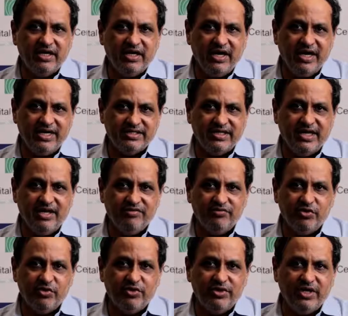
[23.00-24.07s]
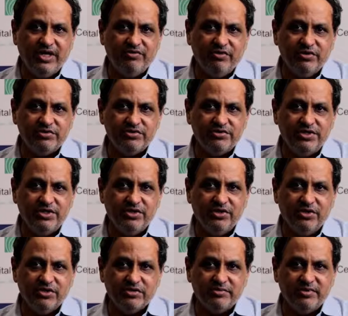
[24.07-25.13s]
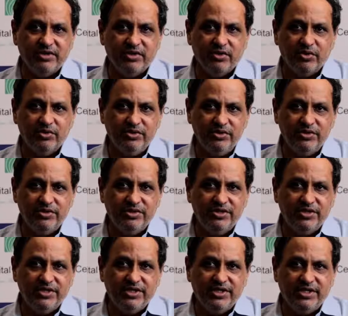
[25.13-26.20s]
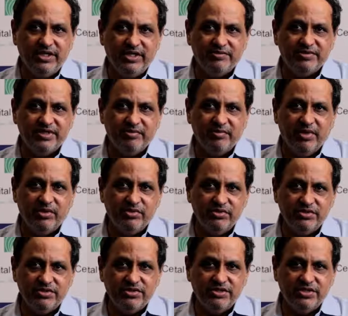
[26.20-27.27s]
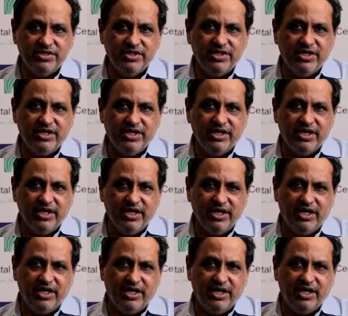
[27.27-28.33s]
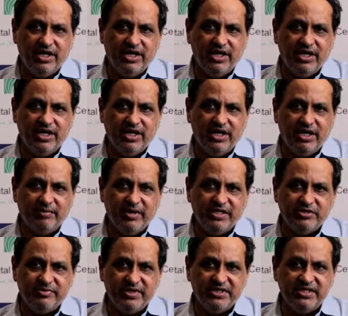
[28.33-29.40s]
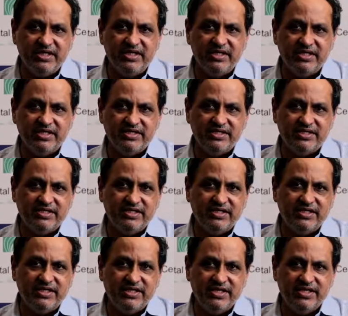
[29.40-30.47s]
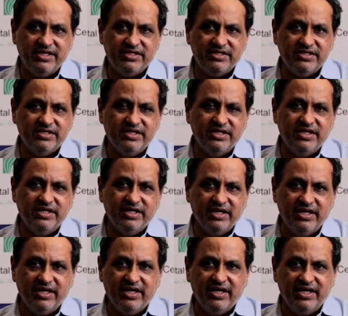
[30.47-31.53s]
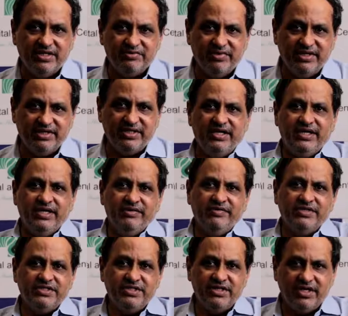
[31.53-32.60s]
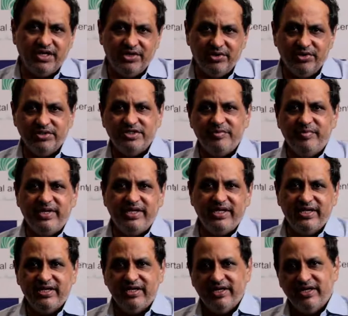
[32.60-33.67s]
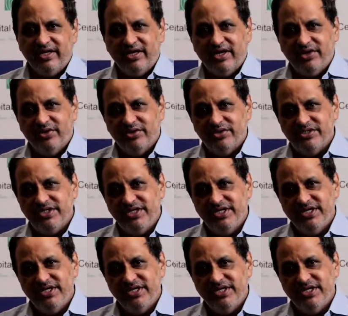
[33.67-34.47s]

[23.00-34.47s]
As I have grown, I have also seen the hospital grow in leaps and bounds. My special interest is clinical as well as interventional cardiology, mainly clinical cardiology.